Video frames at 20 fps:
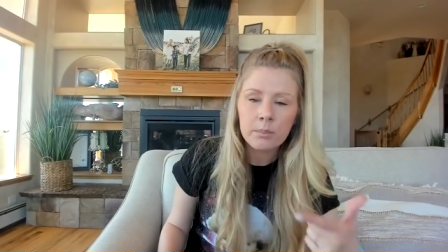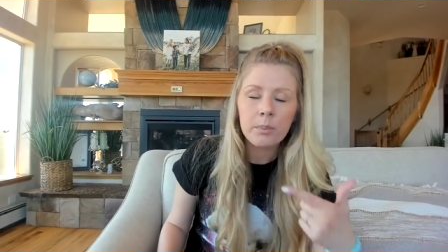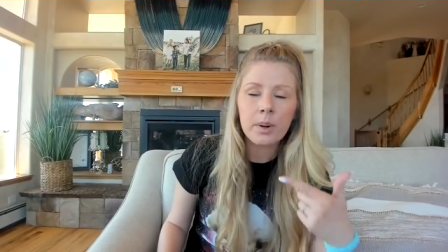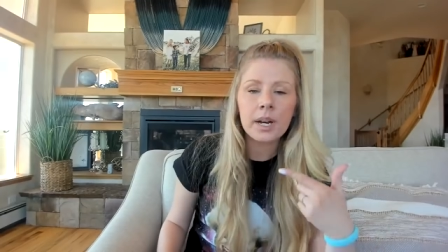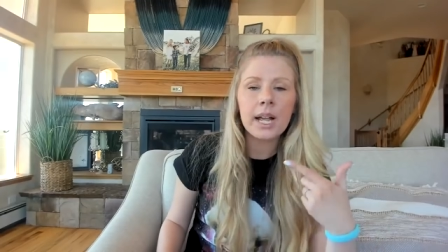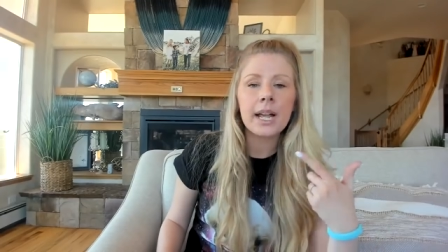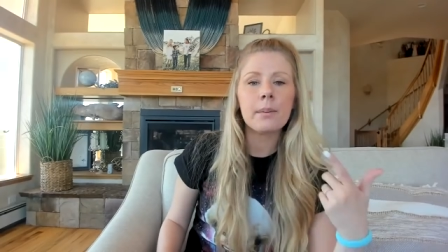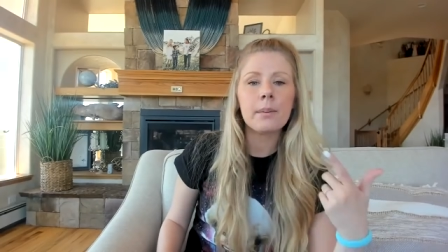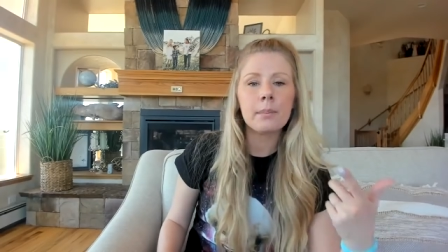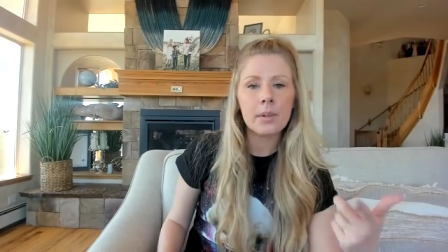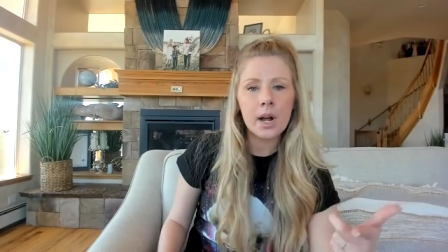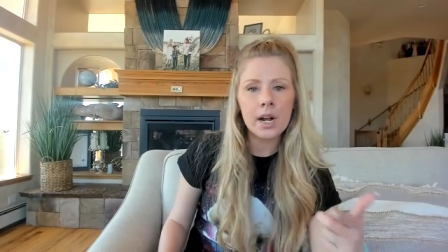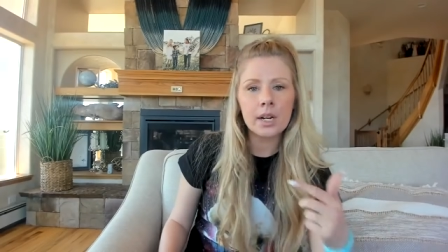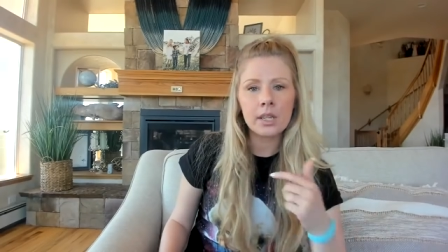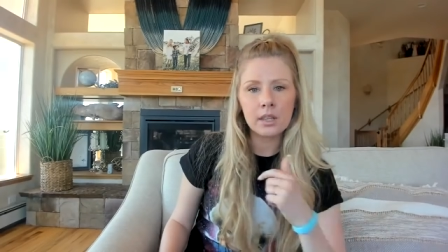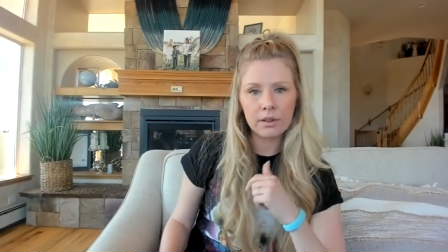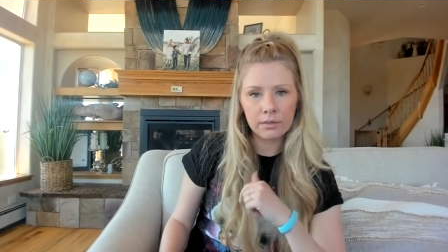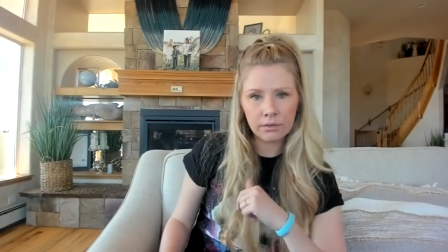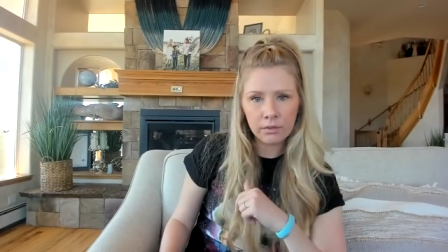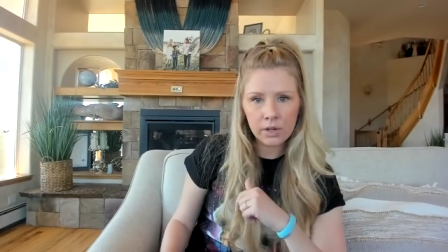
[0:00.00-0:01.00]
but I embody
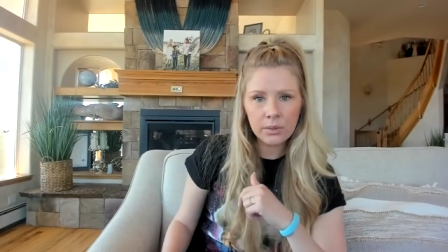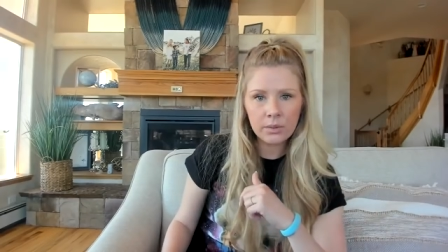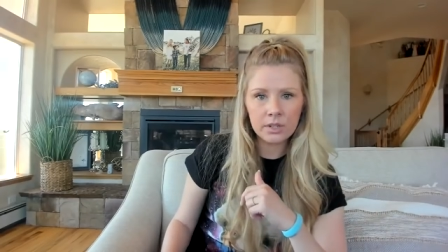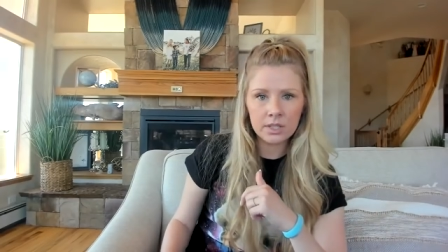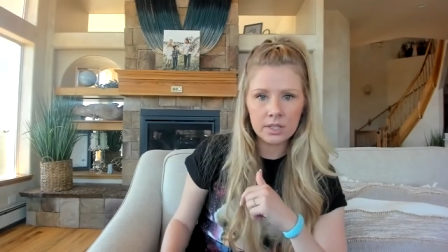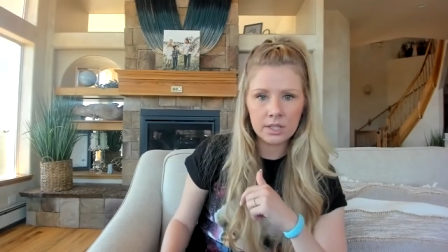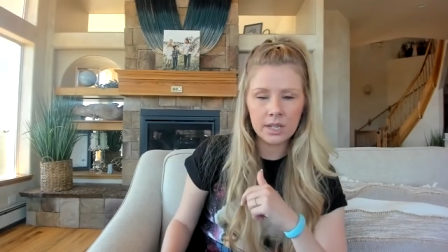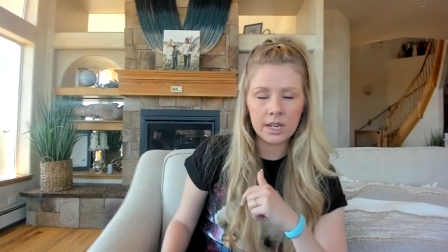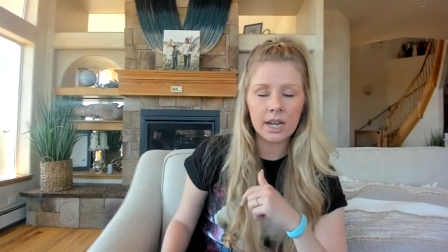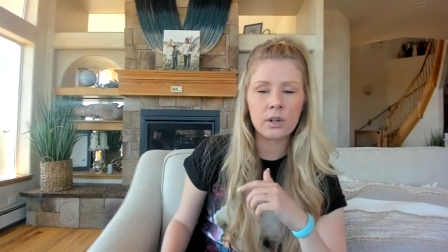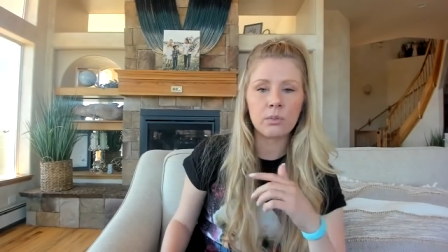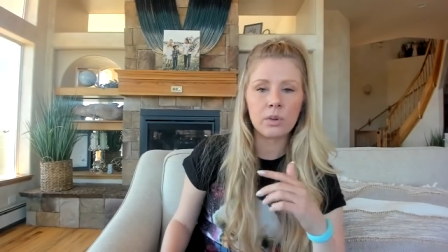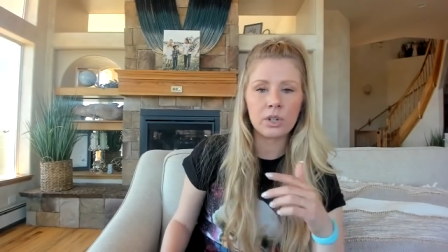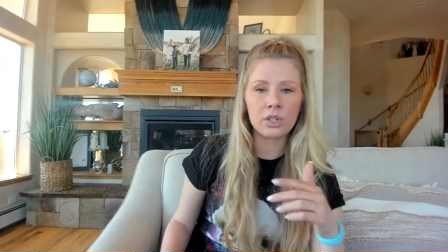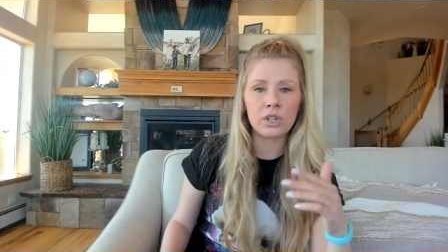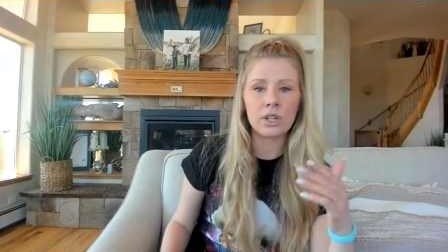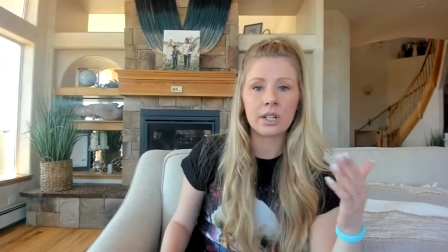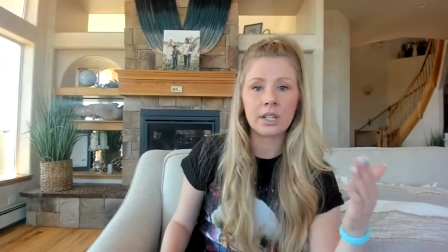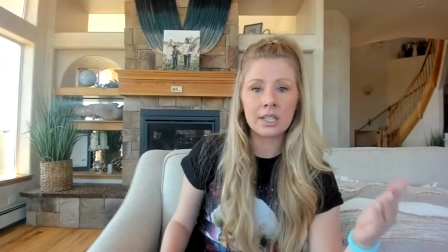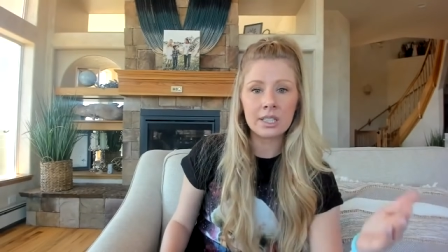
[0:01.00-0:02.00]
the frequency in
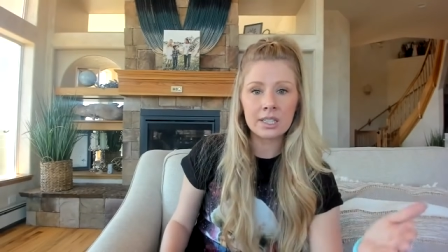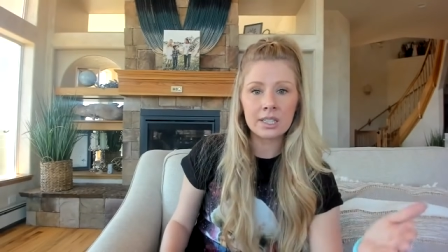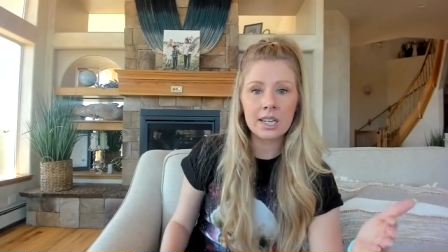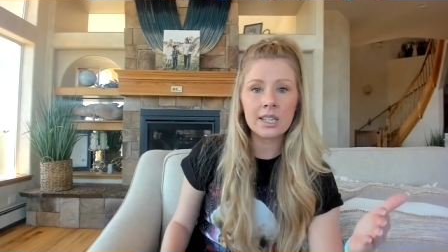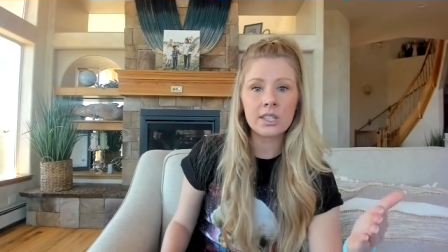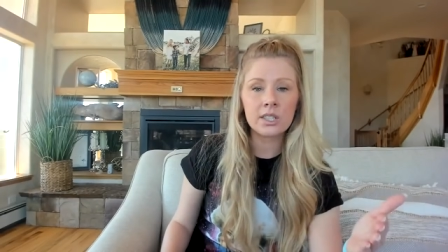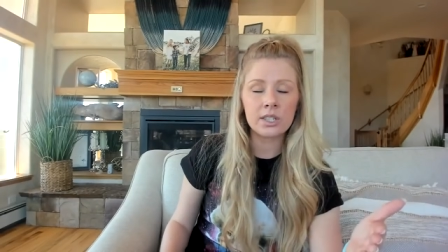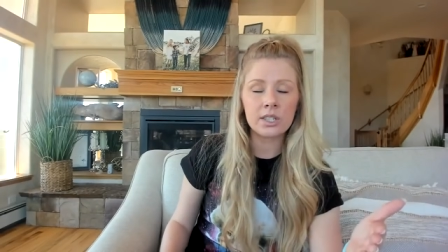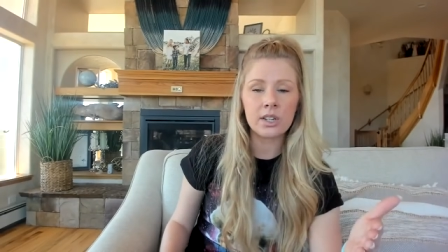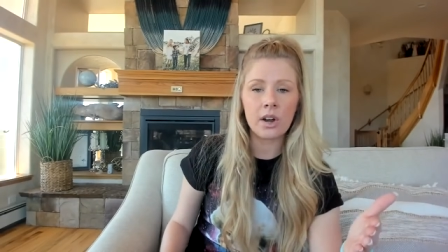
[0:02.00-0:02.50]
which it exists